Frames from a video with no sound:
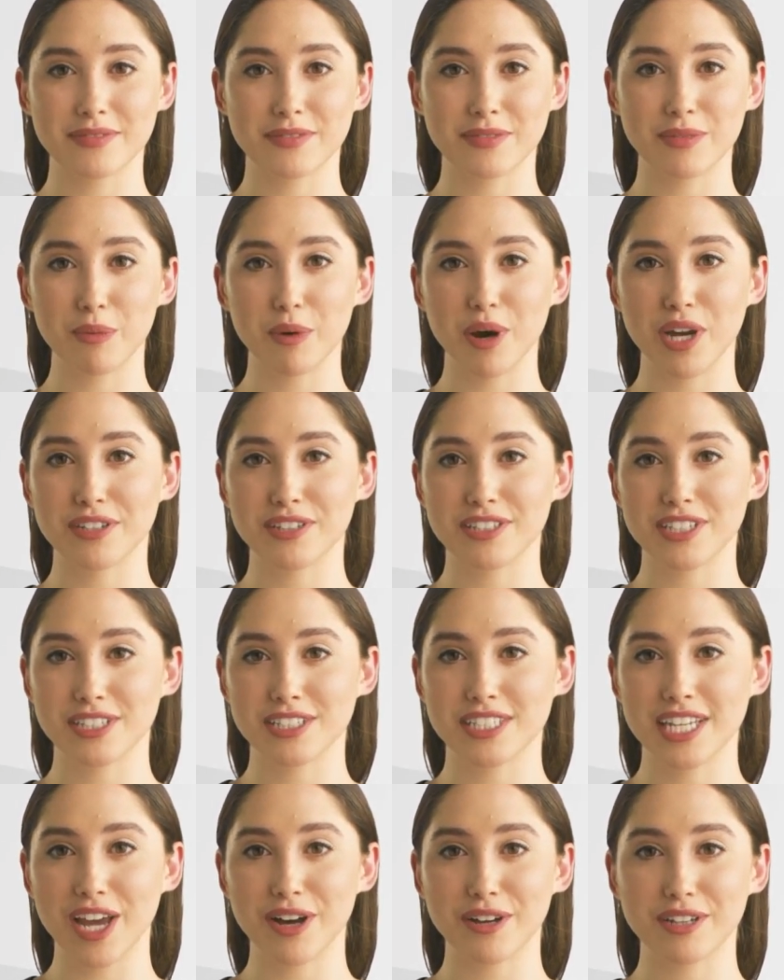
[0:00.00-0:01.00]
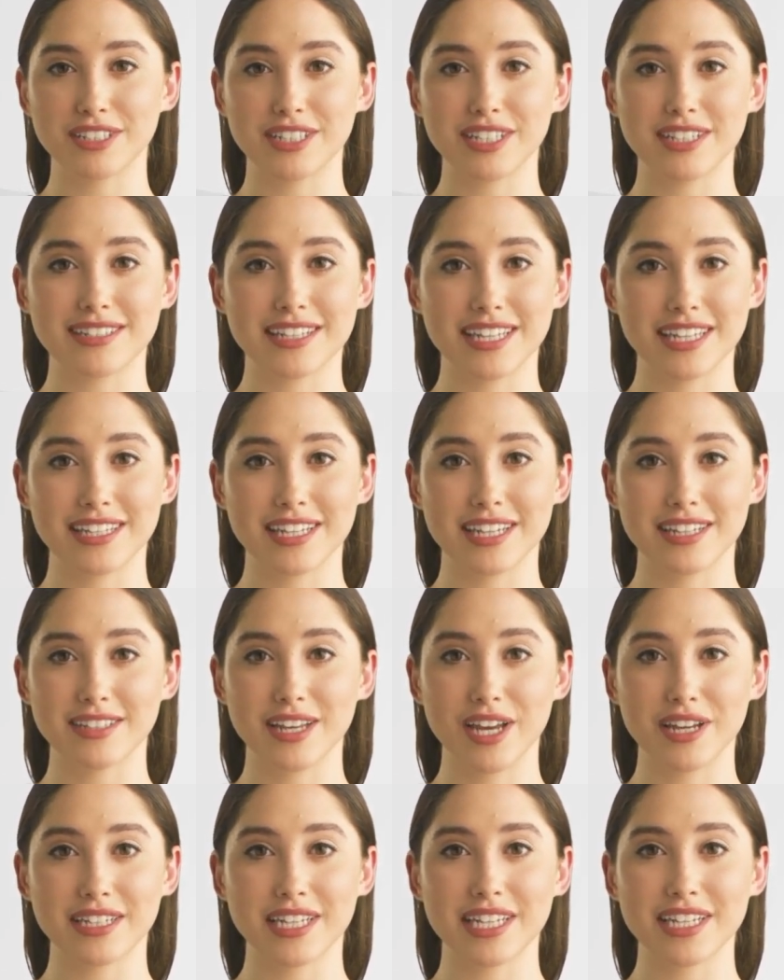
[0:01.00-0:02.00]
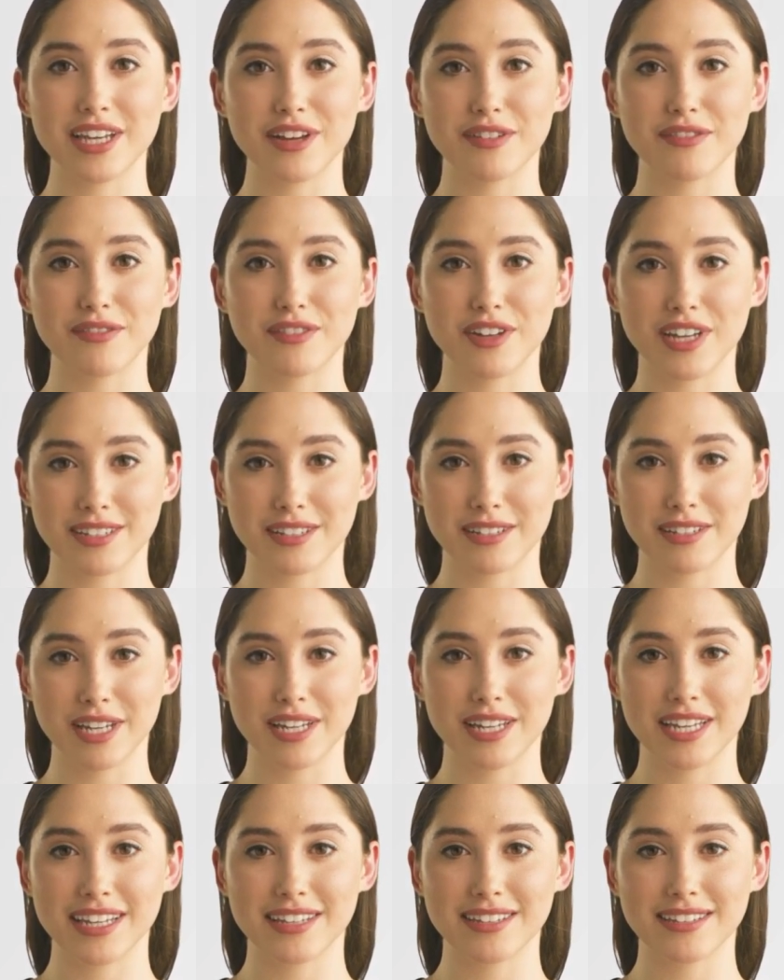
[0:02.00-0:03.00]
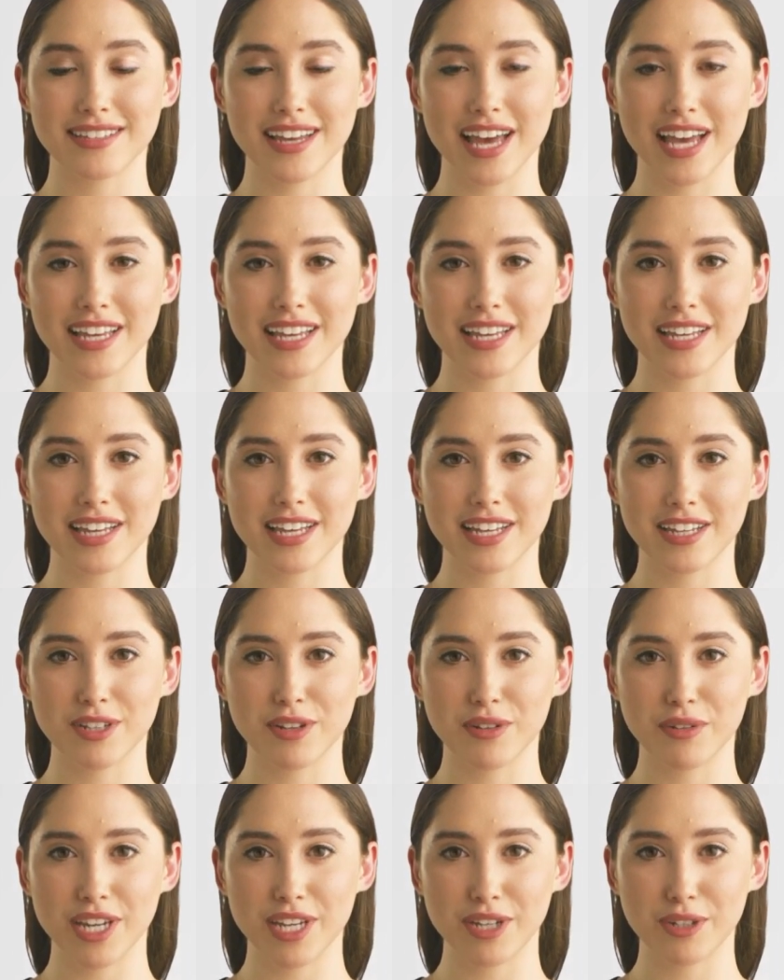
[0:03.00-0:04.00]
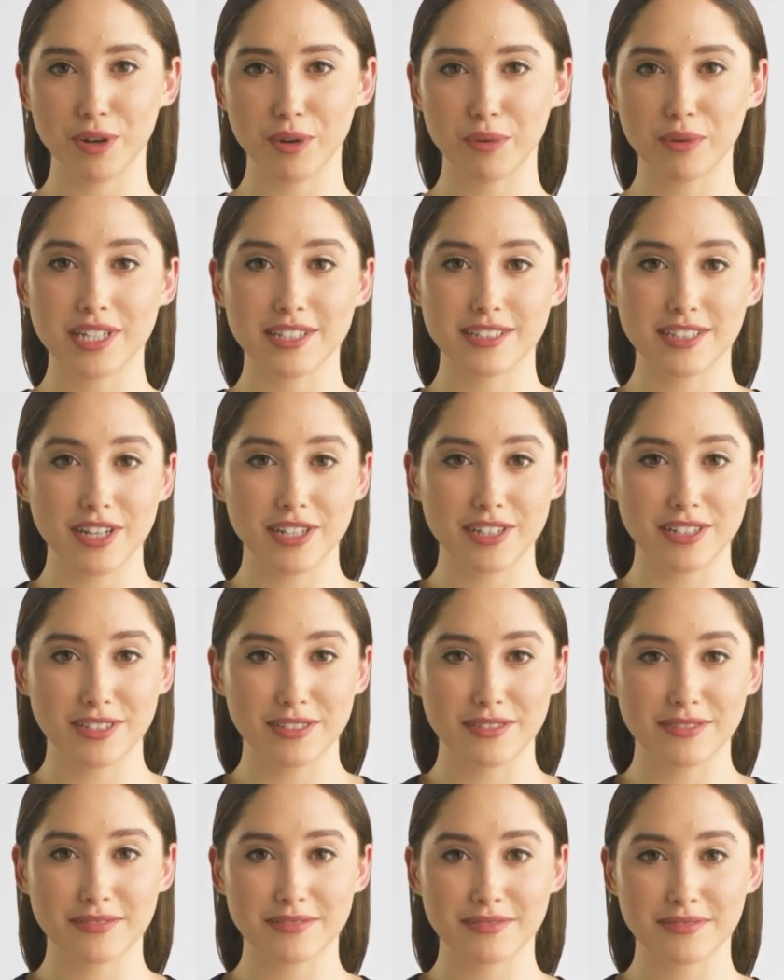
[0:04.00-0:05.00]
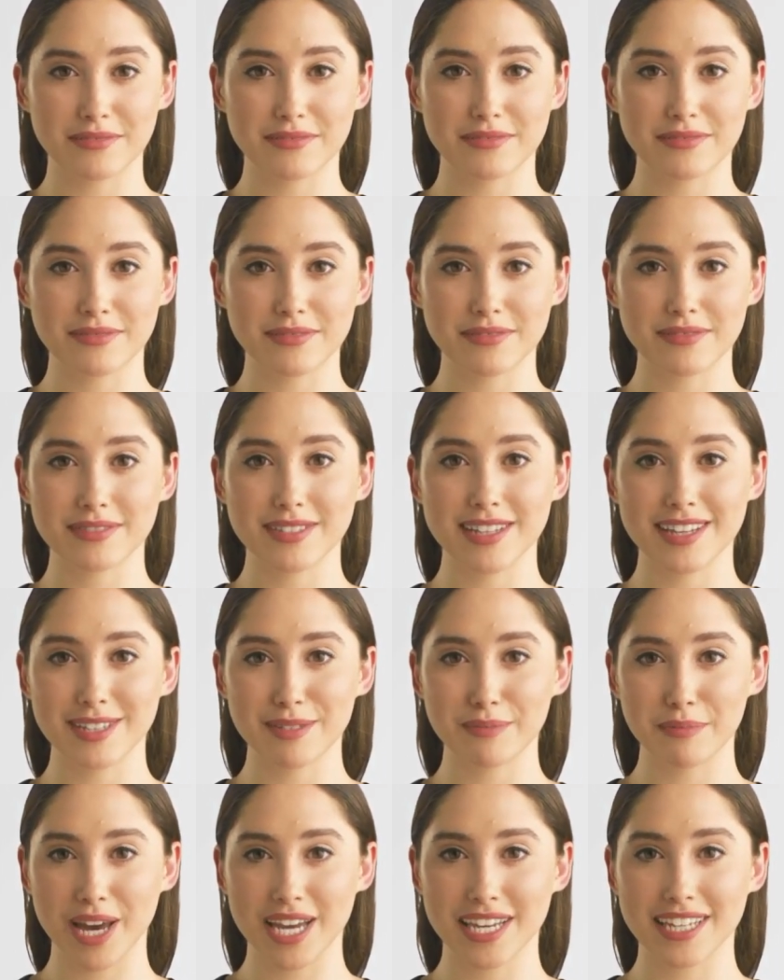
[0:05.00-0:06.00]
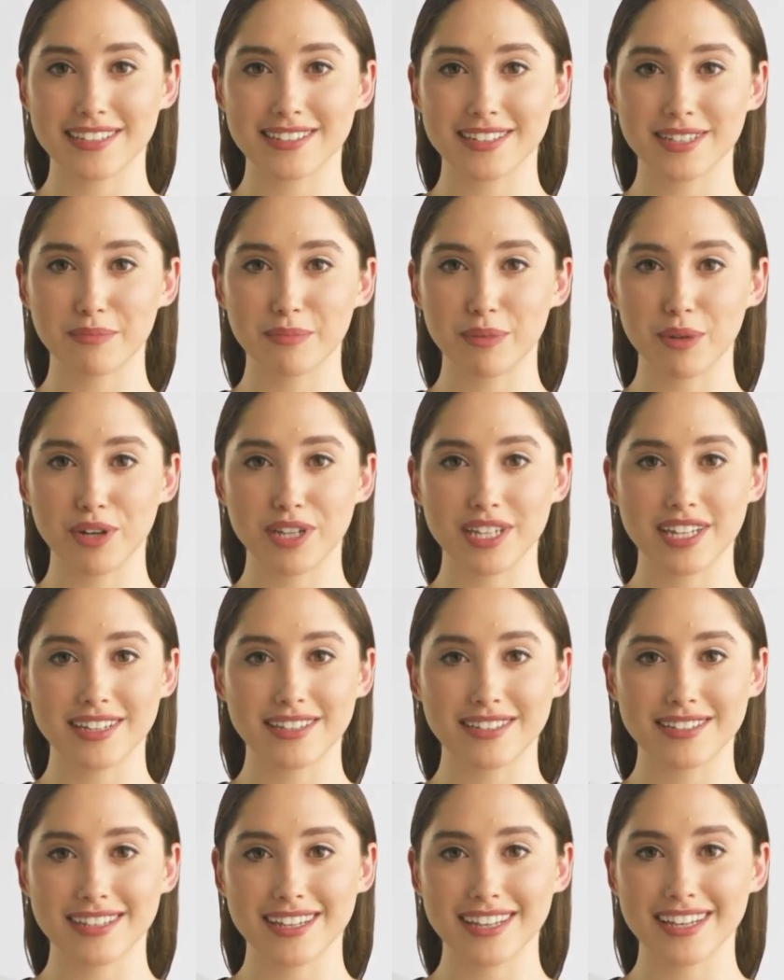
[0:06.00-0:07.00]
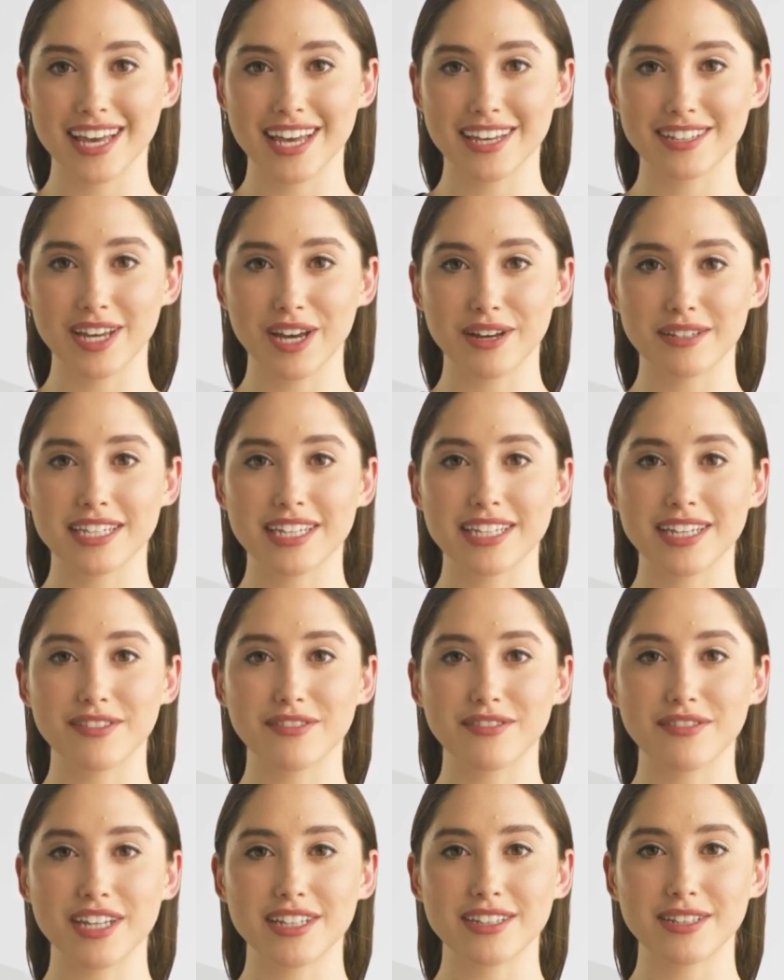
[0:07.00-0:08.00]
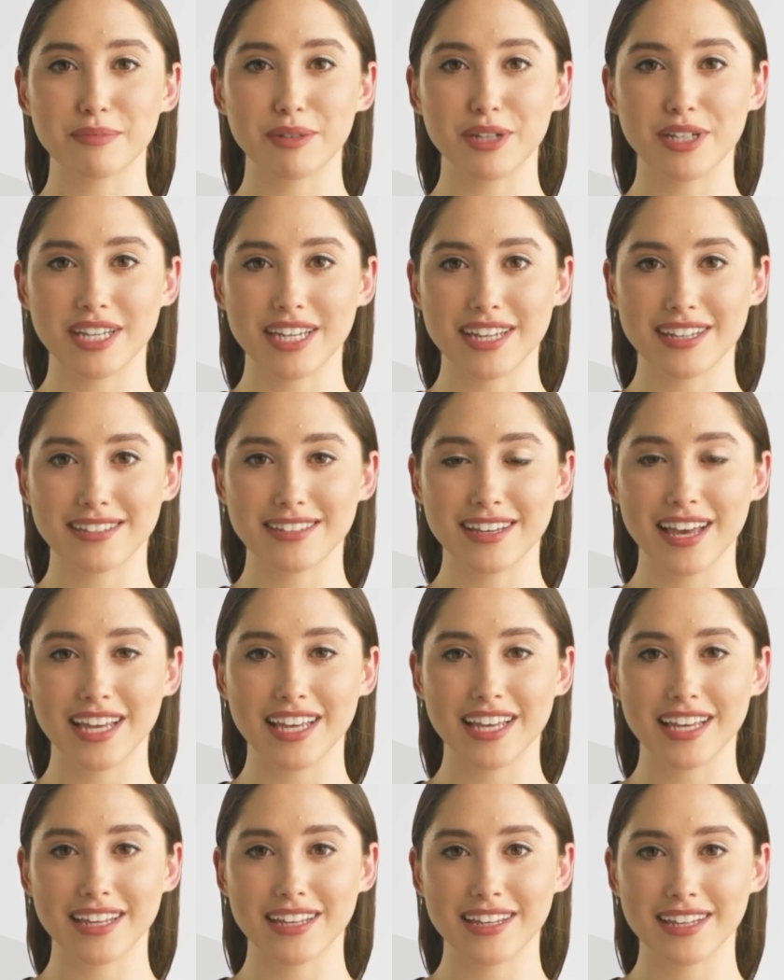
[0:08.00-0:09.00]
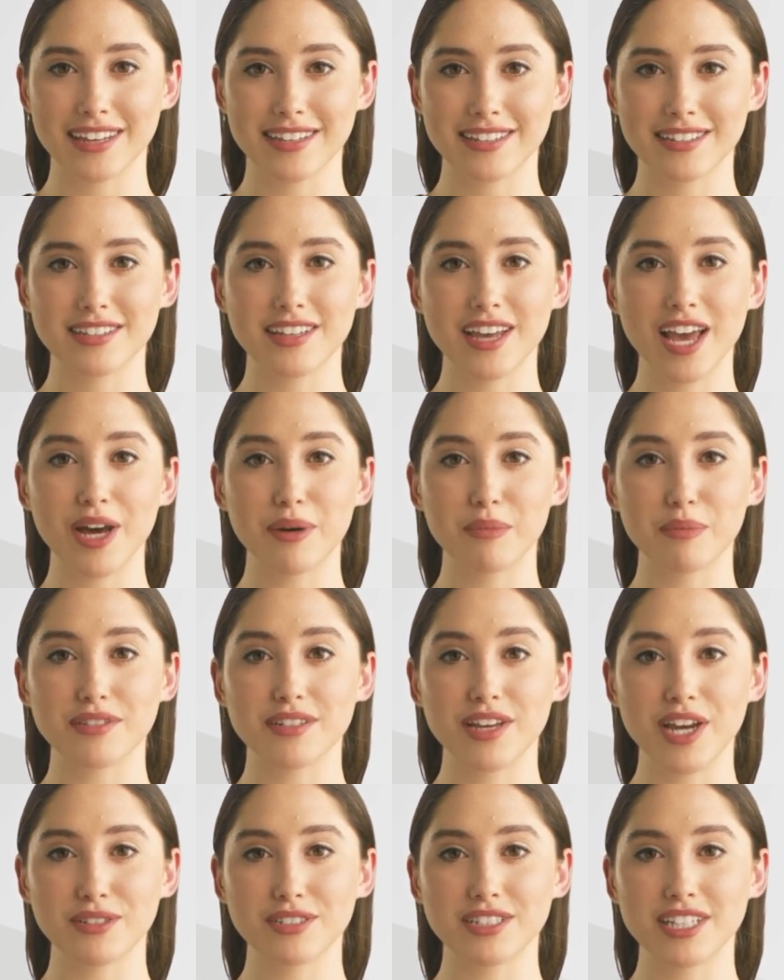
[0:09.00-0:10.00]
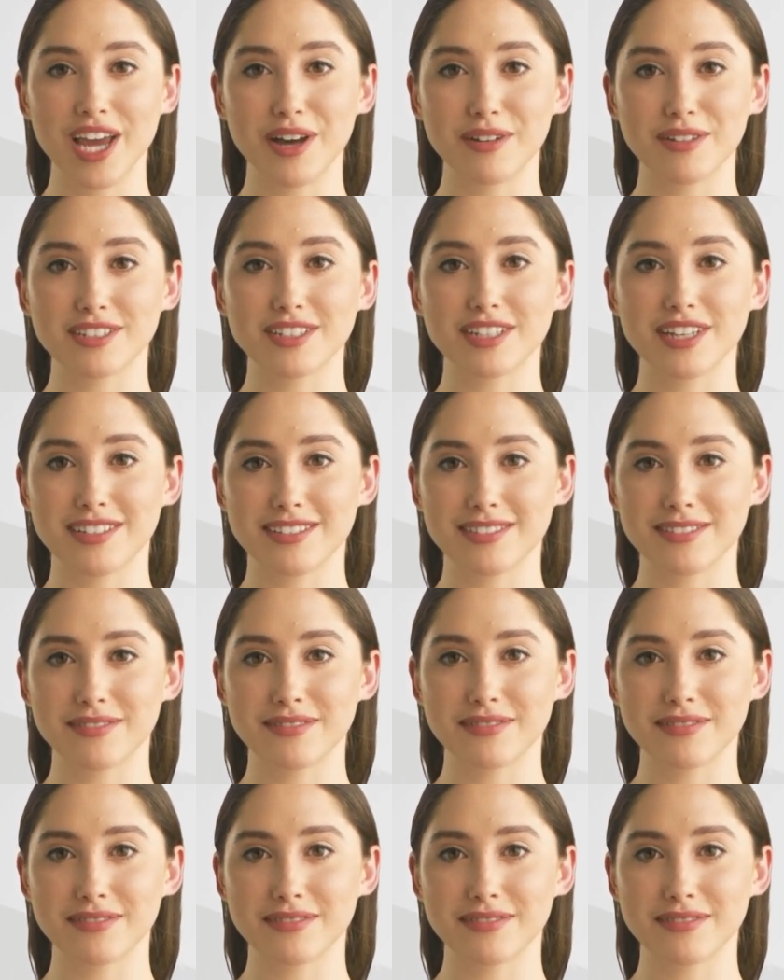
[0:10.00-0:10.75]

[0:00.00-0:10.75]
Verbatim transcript: What are the challenges in conducting a feasibility study in clinical research? Despite its importance, conducting a feasibility study is not without challenges.